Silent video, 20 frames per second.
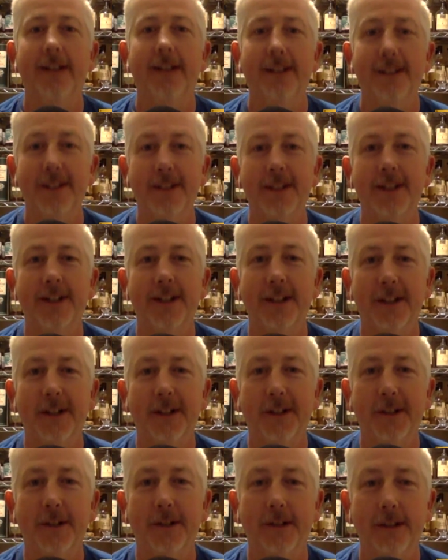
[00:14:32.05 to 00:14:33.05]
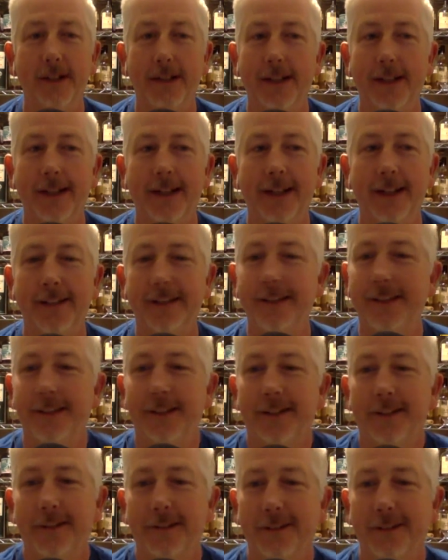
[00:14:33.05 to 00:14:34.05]
So,
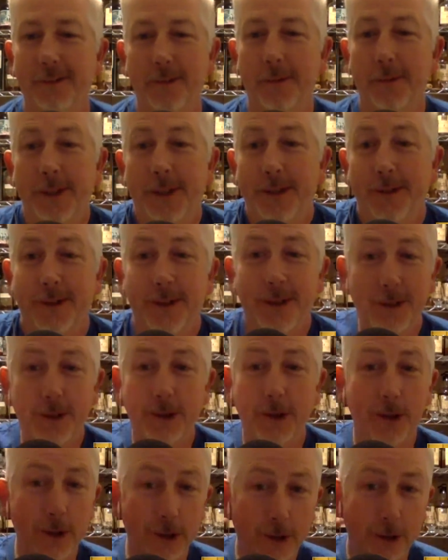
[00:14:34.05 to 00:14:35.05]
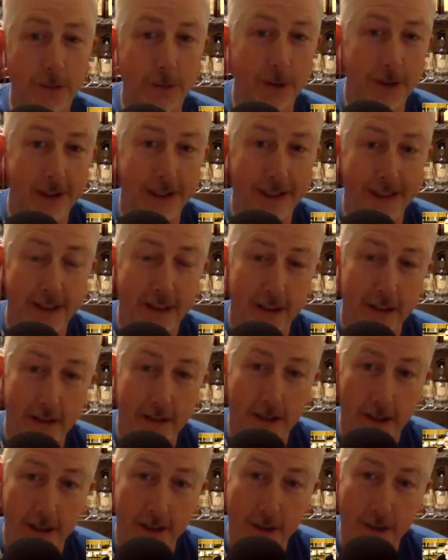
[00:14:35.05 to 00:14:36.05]
when we do our New York Jubilee and
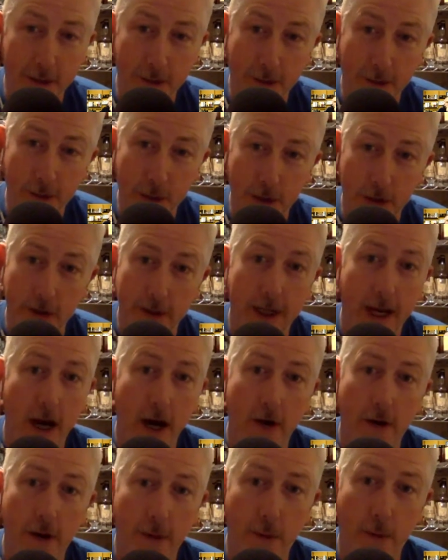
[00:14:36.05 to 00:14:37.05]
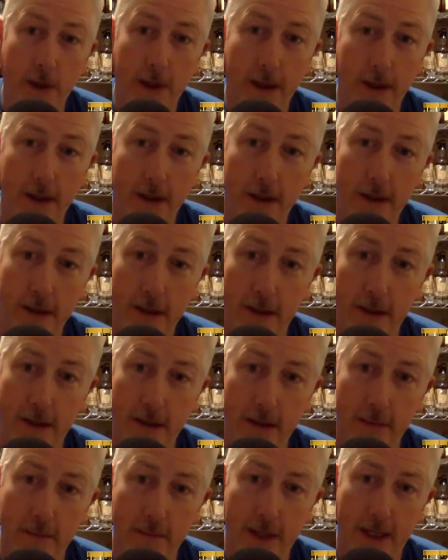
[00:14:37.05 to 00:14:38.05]
it's kosher and Ari White is
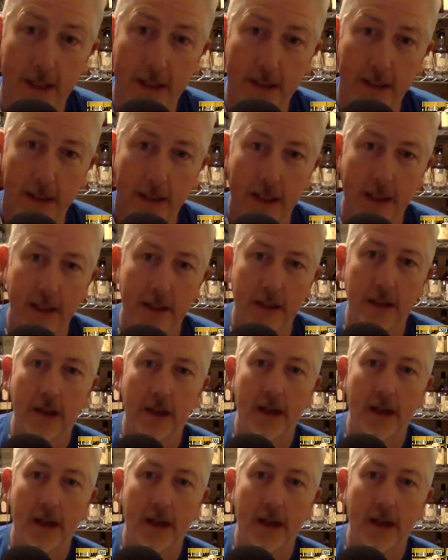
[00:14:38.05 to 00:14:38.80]
amazing there.